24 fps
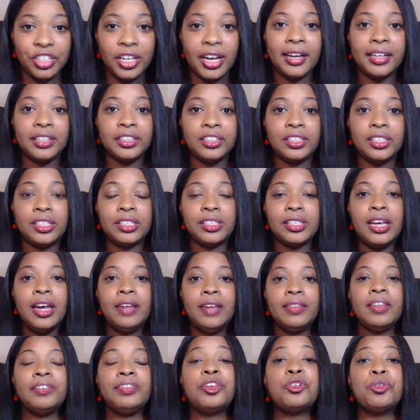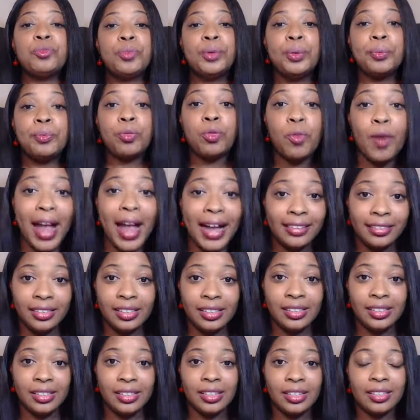changes, that there will be
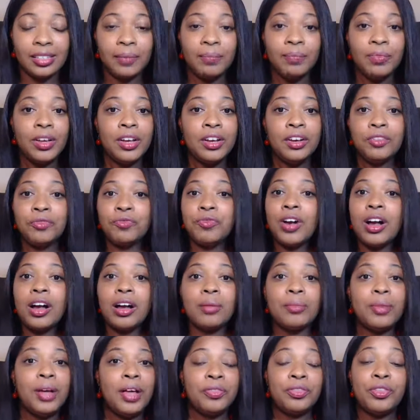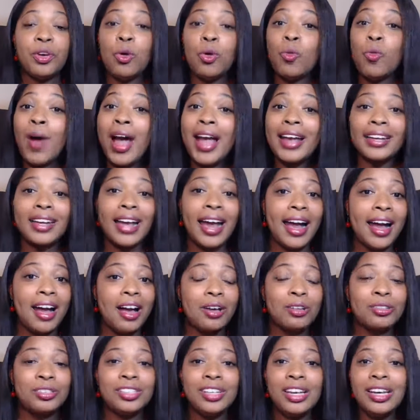practices from the White
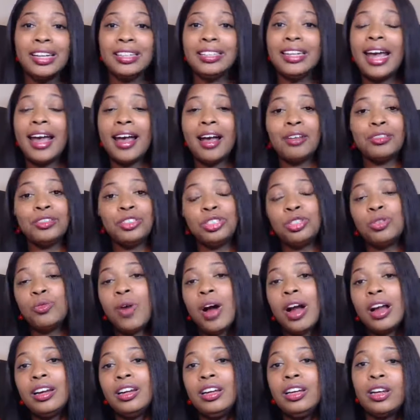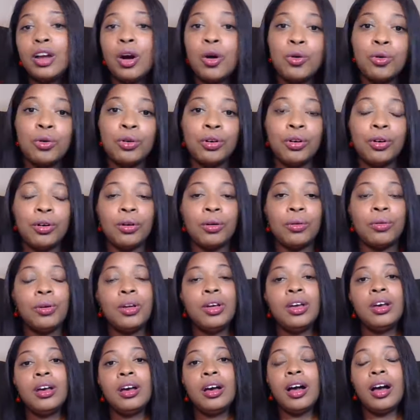House down to our local
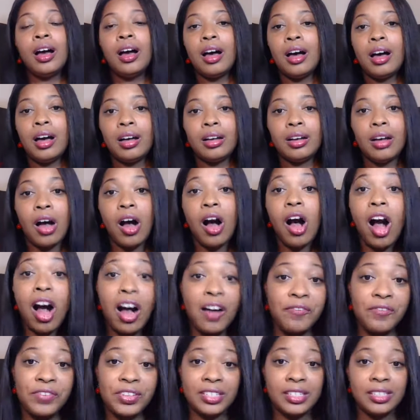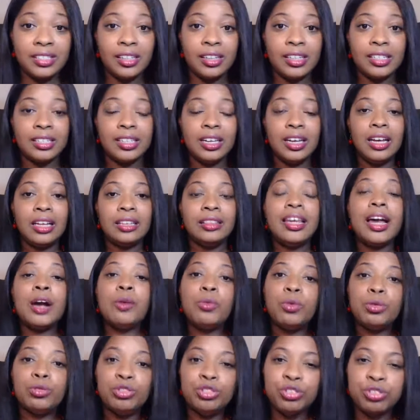offices
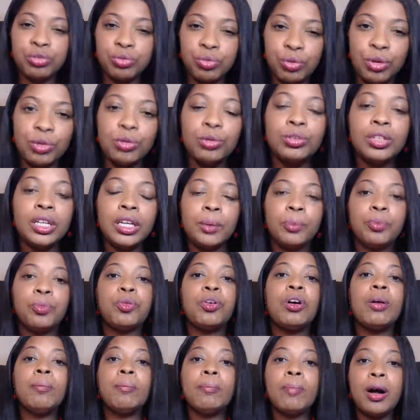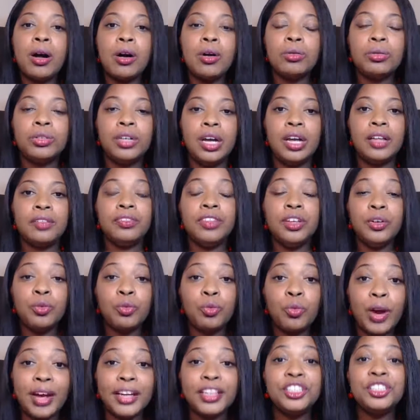that will truly promote the
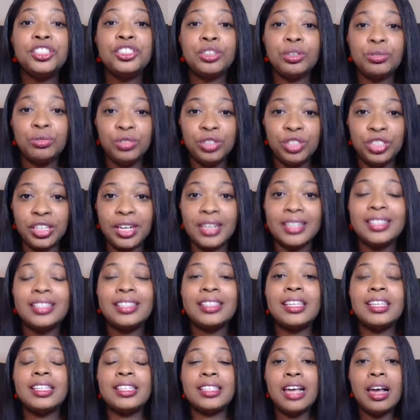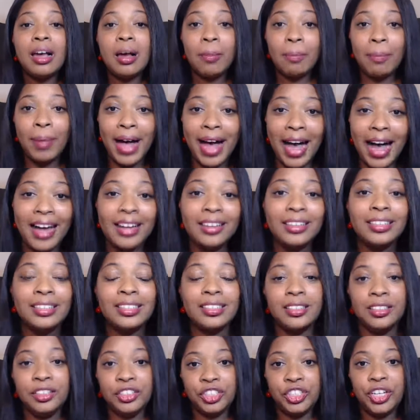racial justice
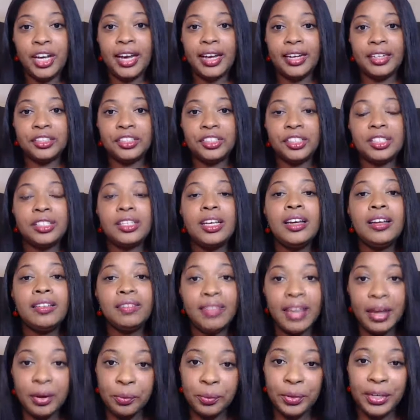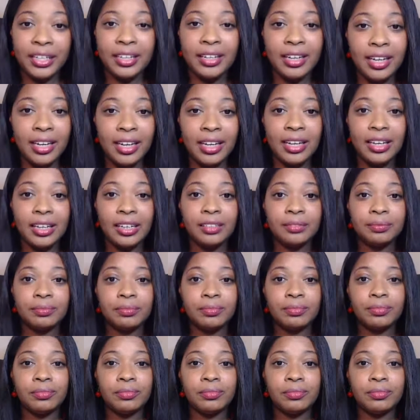policy changes that we need.